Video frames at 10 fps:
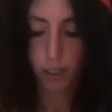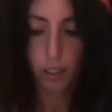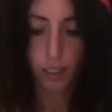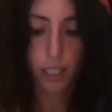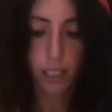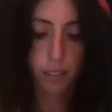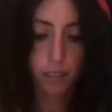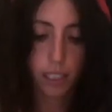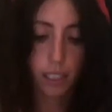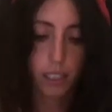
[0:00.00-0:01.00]

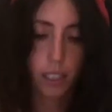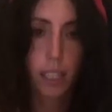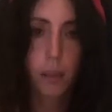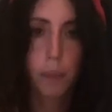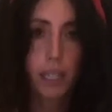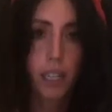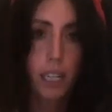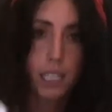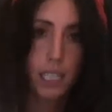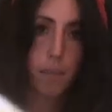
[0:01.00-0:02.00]
colouring can be
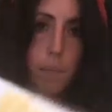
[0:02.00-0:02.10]
nice and